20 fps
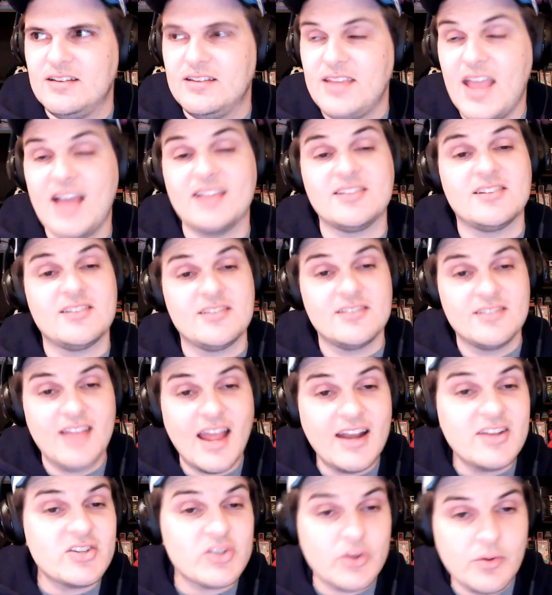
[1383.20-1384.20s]
yes,
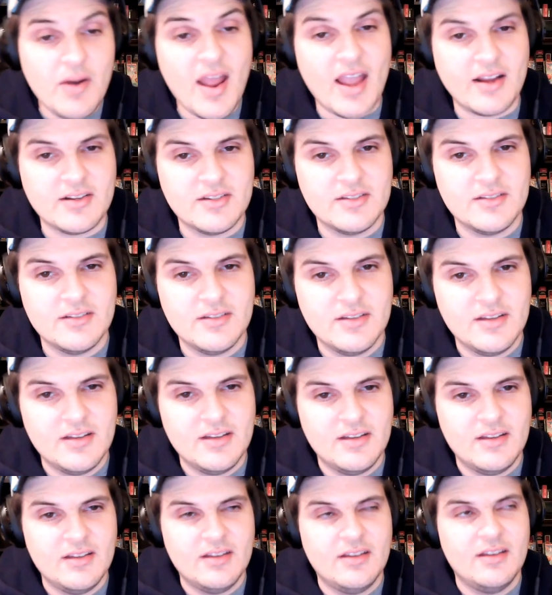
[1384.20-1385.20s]
that is correct.
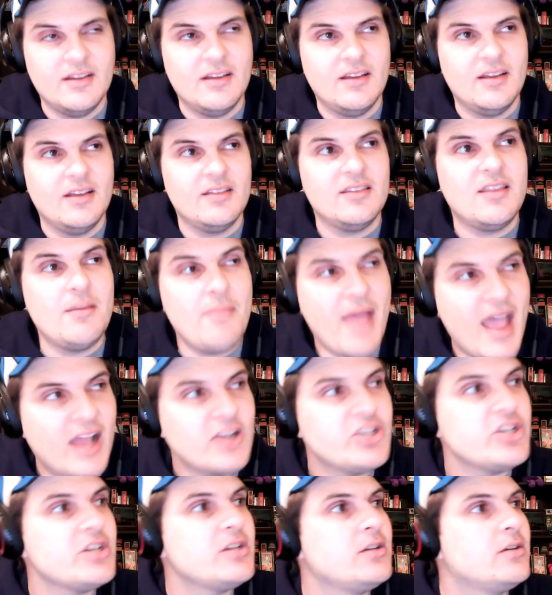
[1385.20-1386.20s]
The
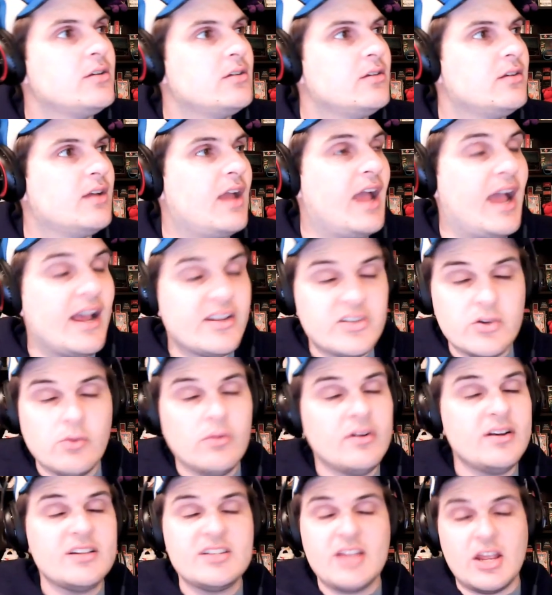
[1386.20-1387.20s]
Magic, as an
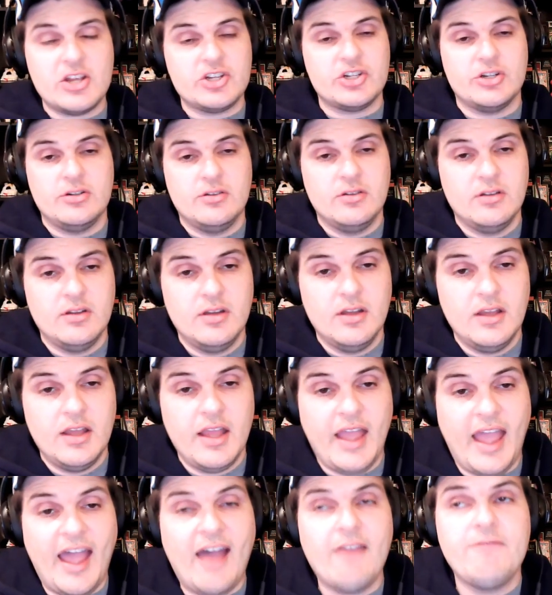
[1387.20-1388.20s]
organization,
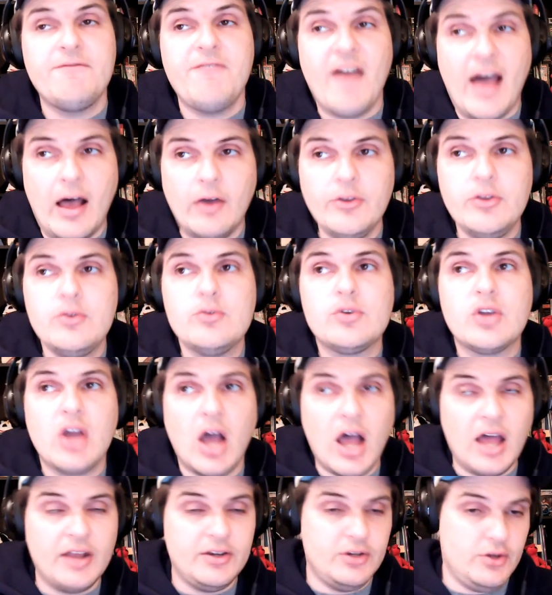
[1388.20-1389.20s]
have valued
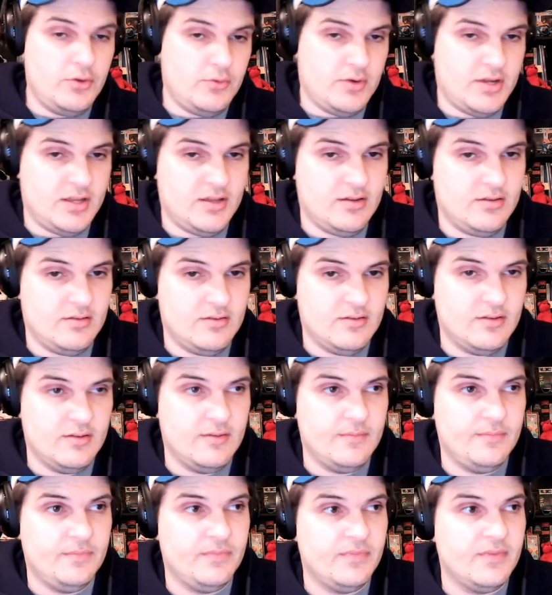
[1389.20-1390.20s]
continuity
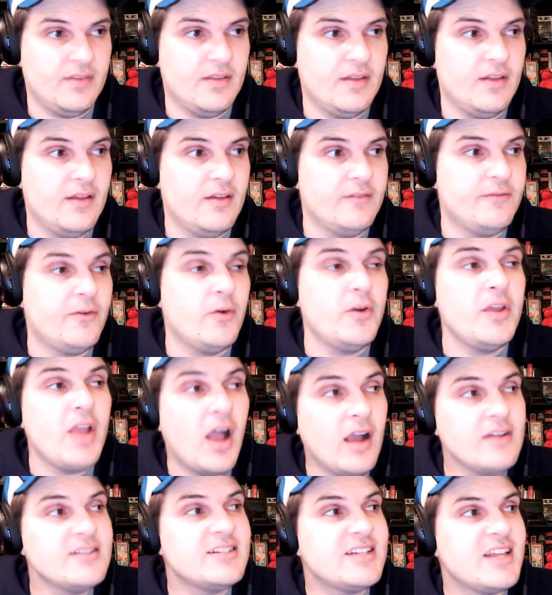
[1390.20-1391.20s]
for a
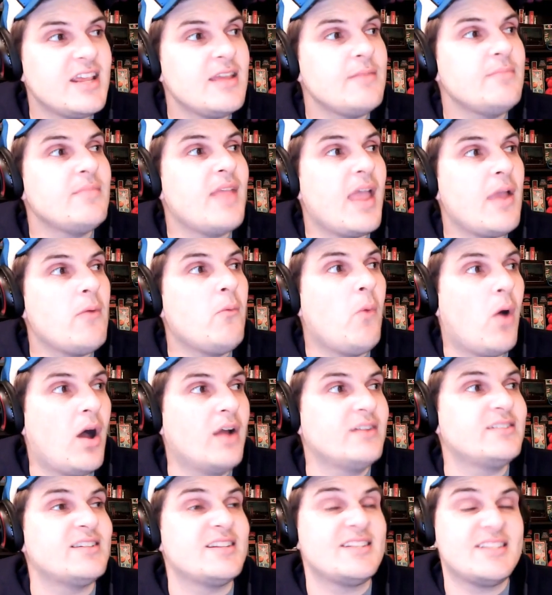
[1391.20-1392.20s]
young team, they
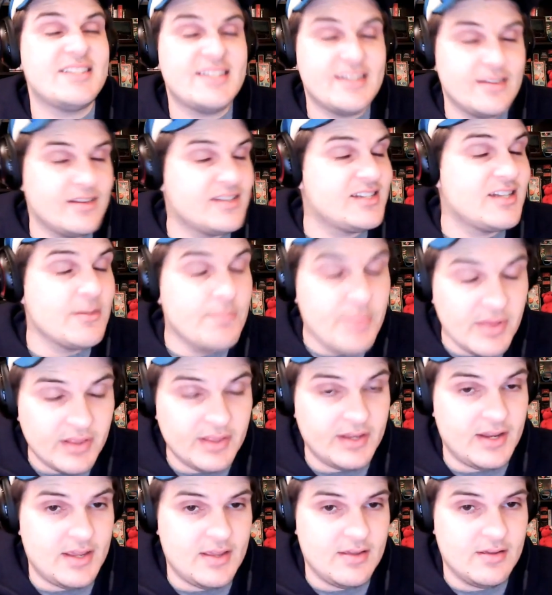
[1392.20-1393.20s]
want
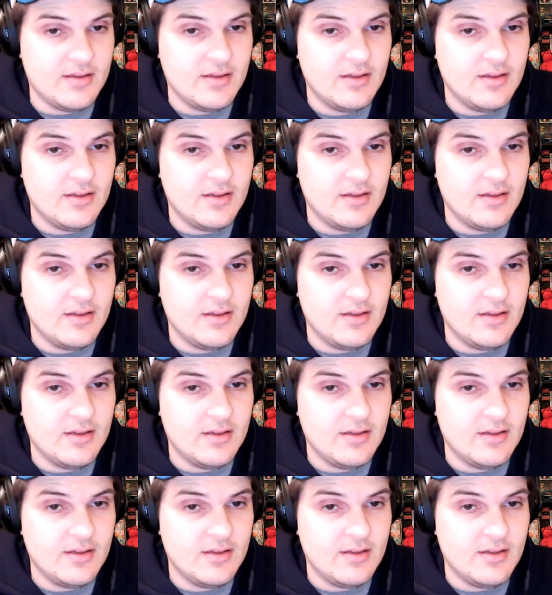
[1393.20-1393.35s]
stability.